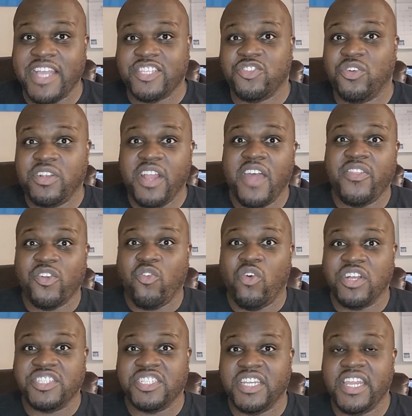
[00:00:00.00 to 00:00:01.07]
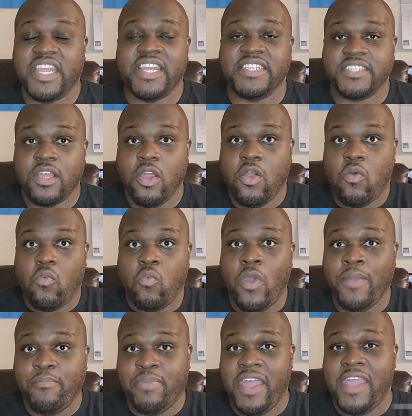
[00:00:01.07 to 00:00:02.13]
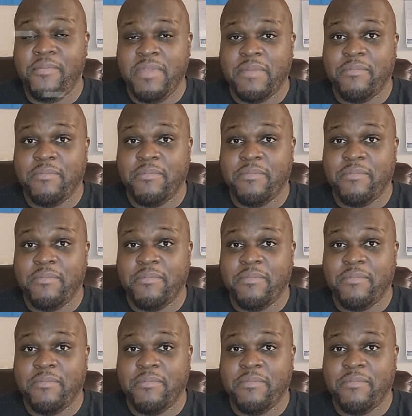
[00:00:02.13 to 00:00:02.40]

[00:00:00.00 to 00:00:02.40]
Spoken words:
So another question is, what payment